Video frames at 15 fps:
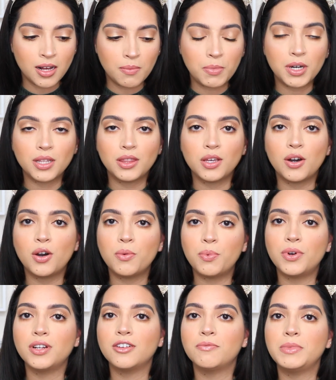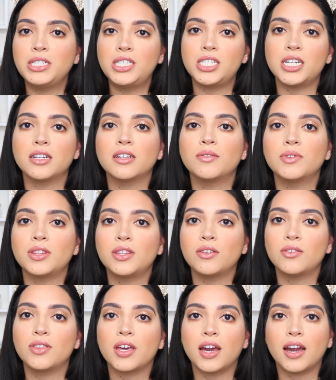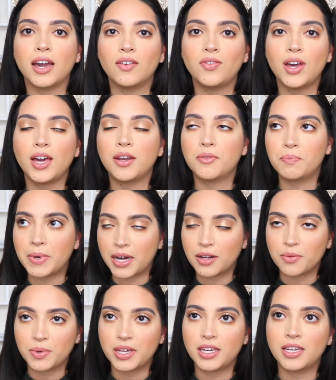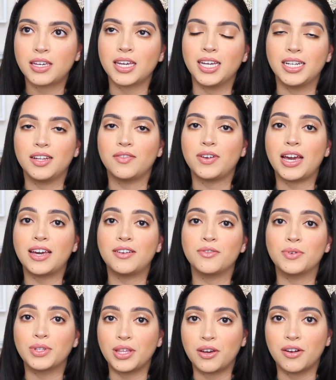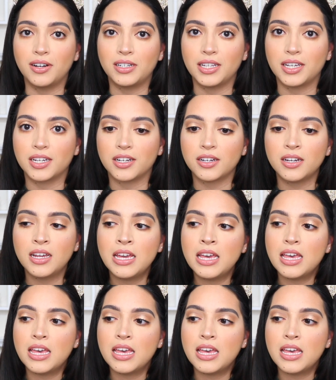But the whole point of me sharing with you that I've had a bad week and I've had a really hard year